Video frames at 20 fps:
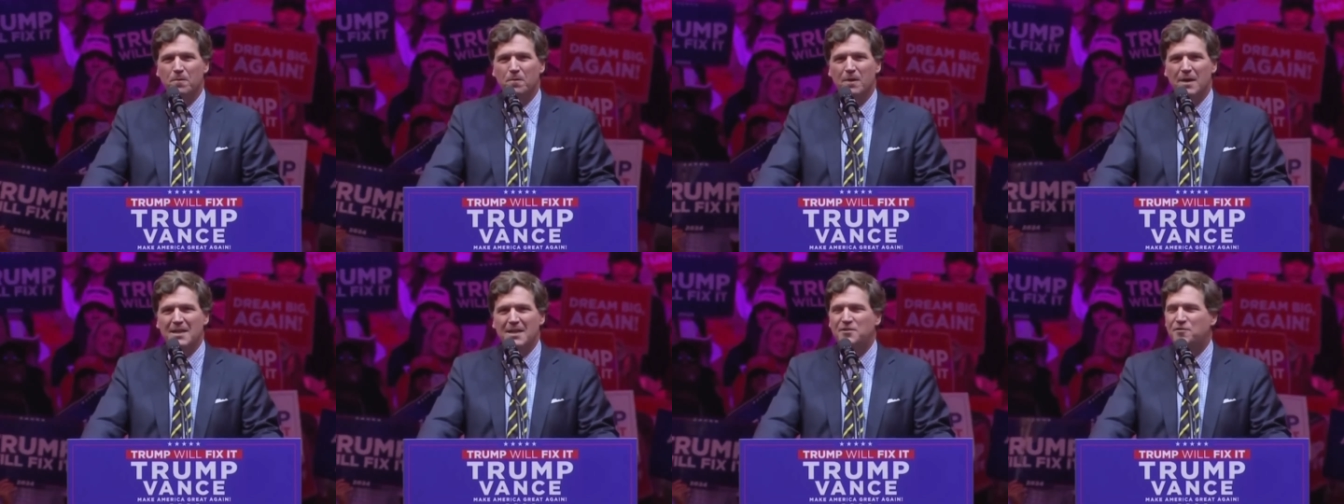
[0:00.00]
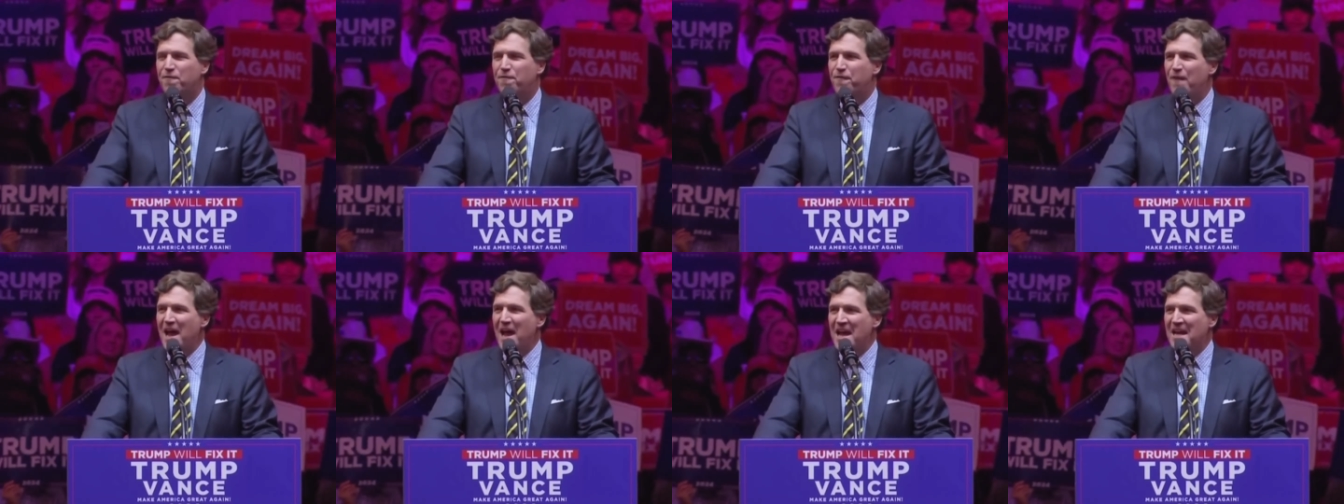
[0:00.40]
It's
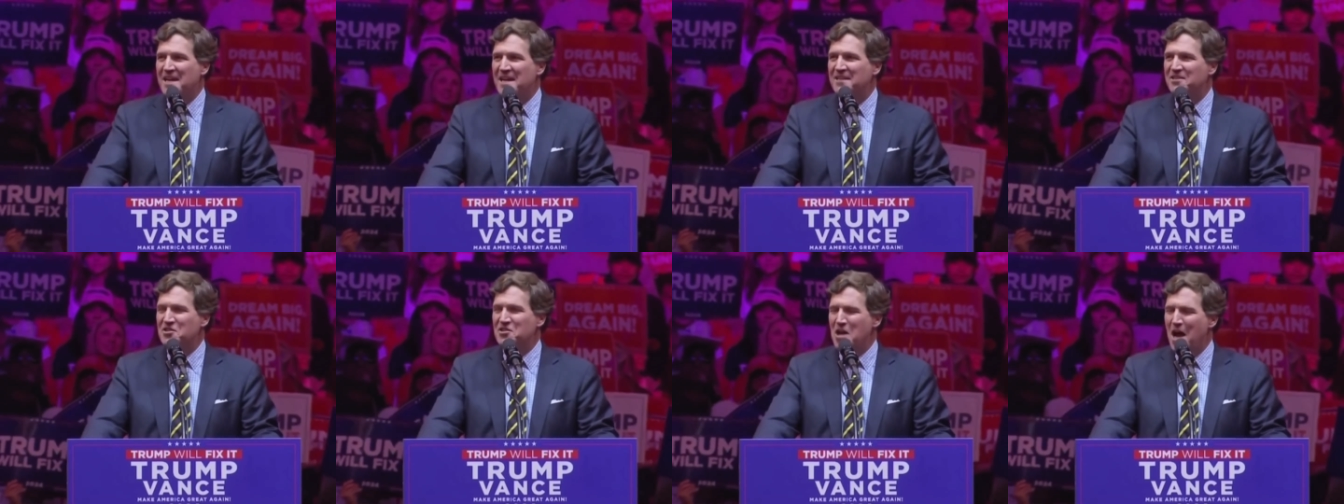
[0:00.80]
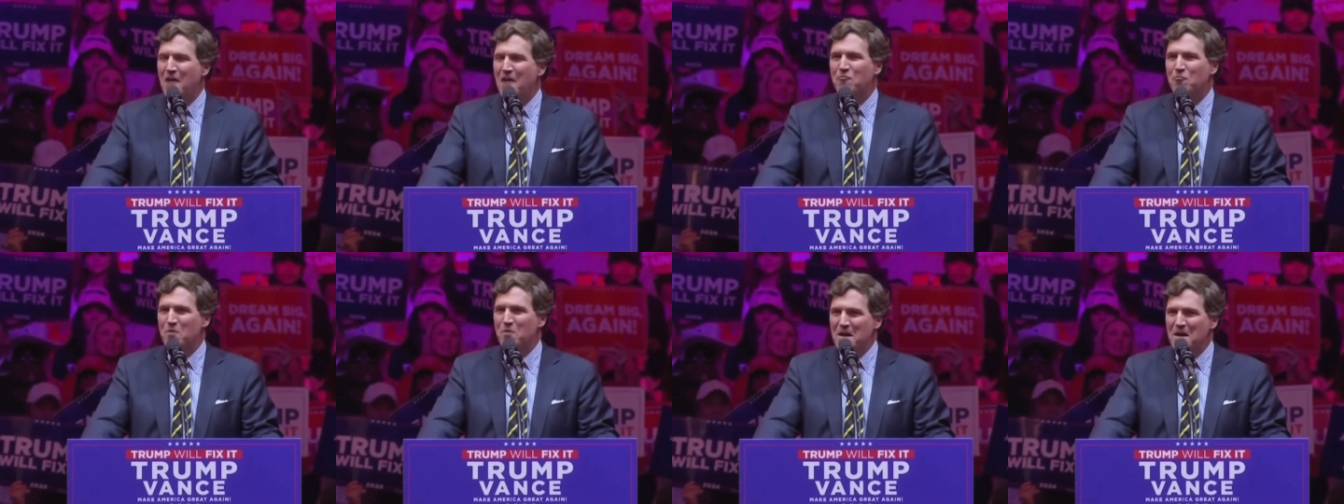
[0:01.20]
fake, it's
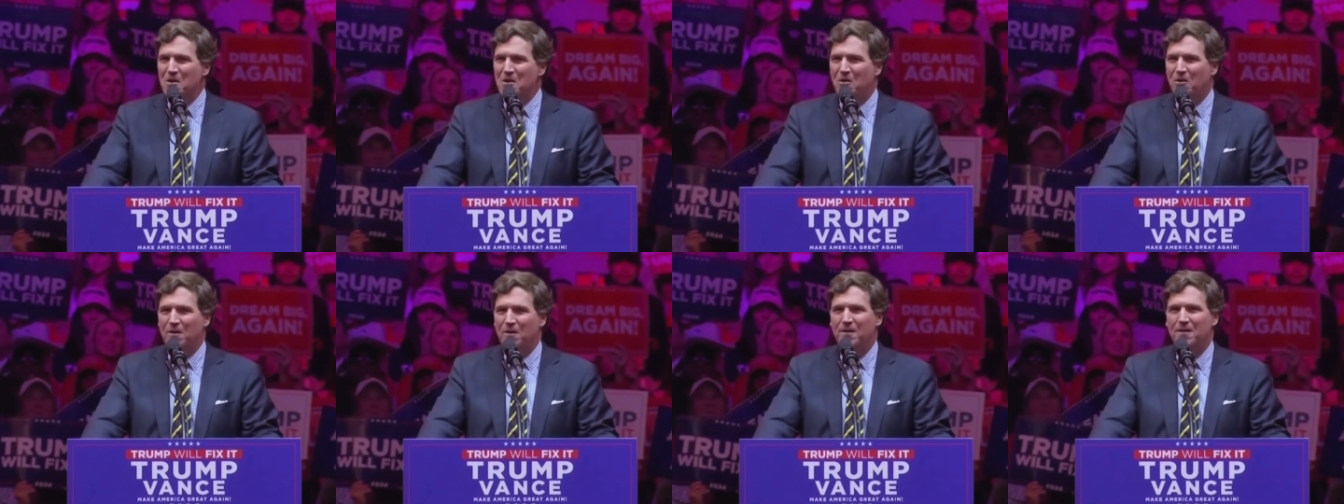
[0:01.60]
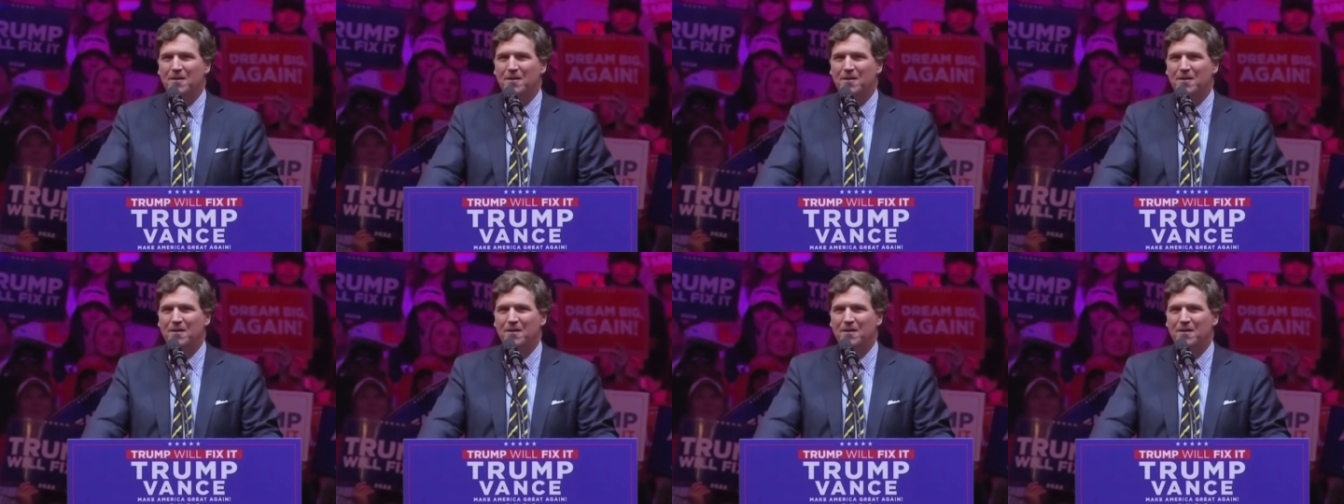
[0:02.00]
not real.